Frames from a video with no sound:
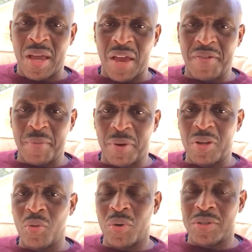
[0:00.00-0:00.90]
Everybody
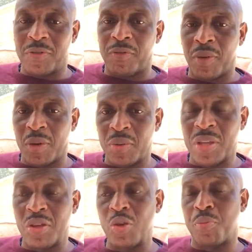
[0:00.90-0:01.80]
who has followed
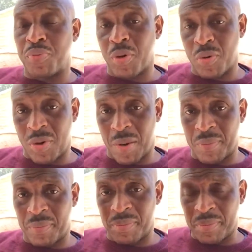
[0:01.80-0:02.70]
the new
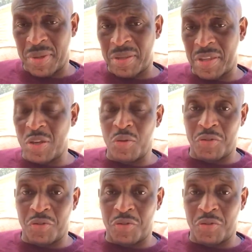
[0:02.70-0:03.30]
program, the new